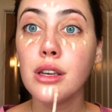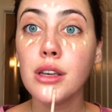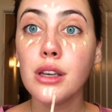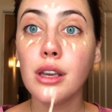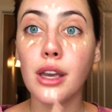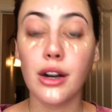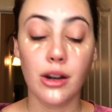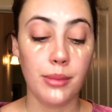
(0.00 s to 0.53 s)

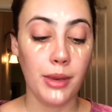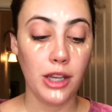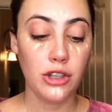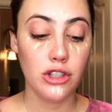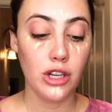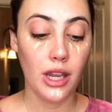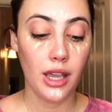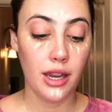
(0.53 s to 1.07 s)
and on my
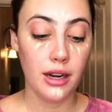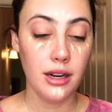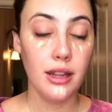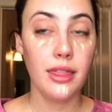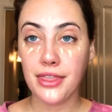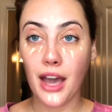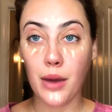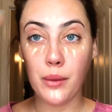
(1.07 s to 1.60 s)
chin.
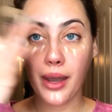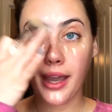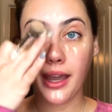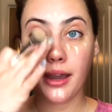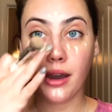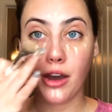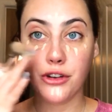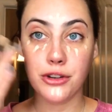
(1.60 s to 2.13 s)
That way,
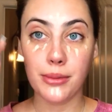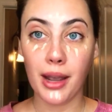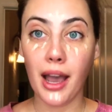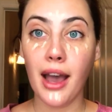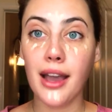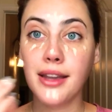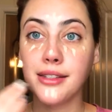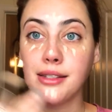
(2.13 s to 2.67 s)
under my
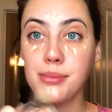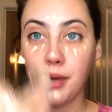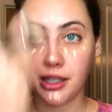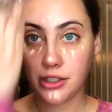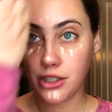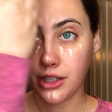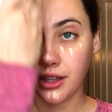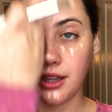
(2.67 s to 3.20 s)
eyes,
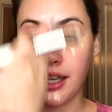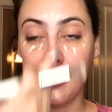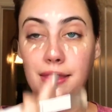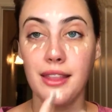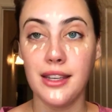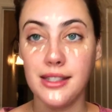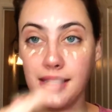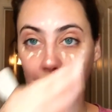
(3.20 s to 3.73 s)
in
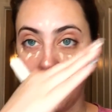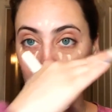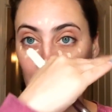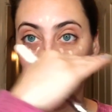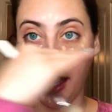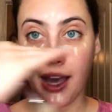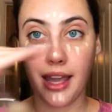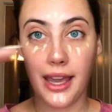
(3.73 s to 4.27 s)
this
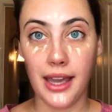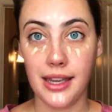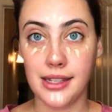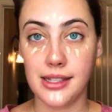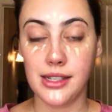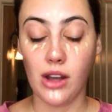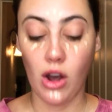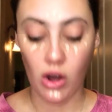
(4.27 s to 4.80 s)
area
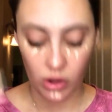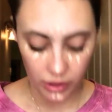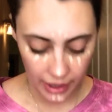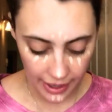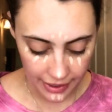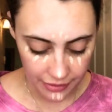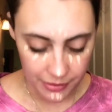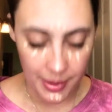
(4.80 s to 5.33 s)
is all
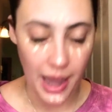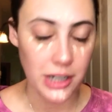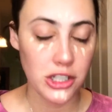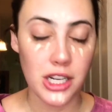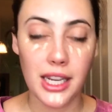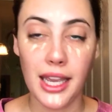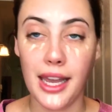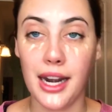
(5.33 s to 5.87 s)
kind of
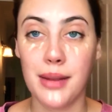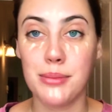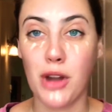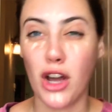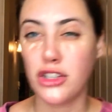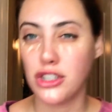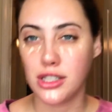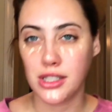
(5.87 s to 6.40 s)
matching, and I'm
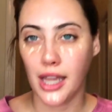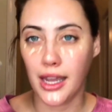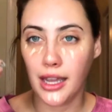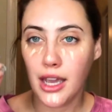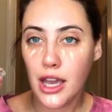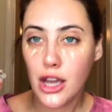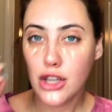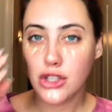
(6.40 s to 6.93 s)
not just like
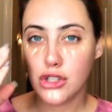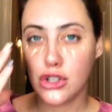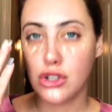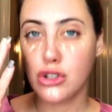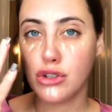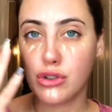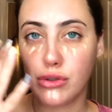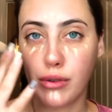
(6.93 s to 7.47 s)

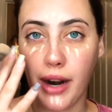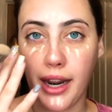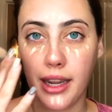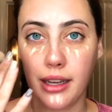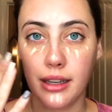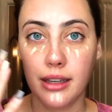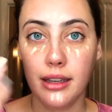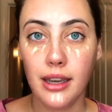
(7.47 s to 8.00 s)

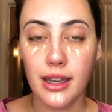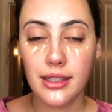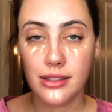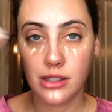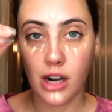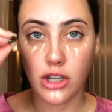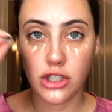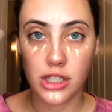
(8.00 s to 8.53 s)
it's
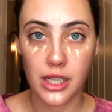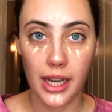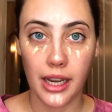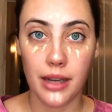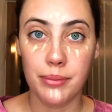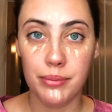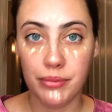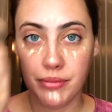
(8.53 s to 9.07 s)
not just like a